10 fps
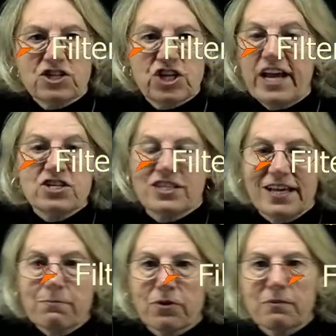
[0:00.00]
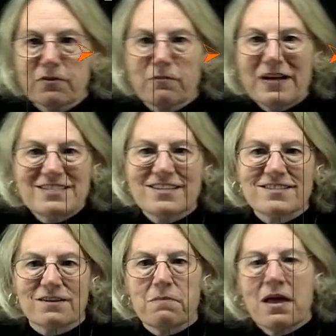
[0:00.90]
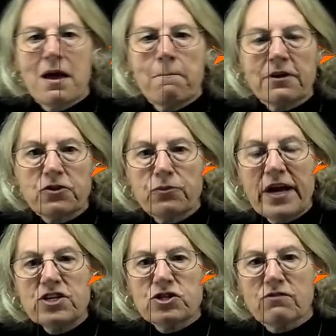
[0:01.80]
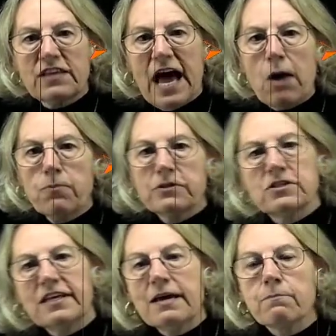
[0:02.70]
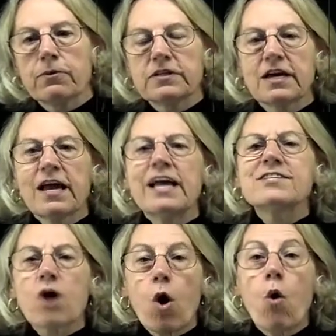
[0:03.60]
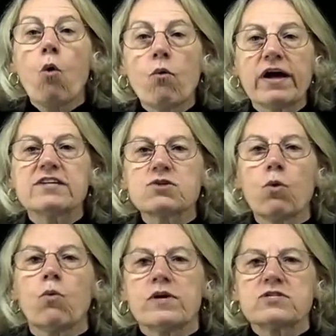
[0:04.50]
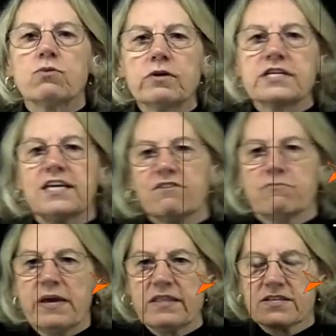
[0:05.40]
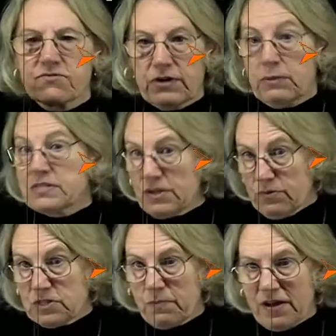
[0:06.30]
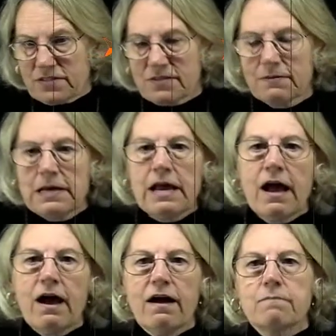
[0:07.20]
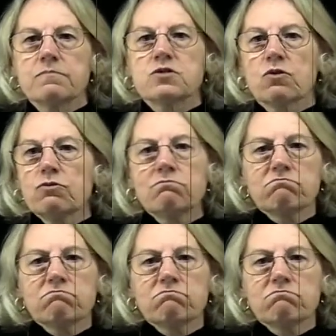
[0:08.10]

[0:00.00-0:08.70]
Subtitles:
change the input of my system, but the ratio of the output to the input is always going to give me this frequency response. So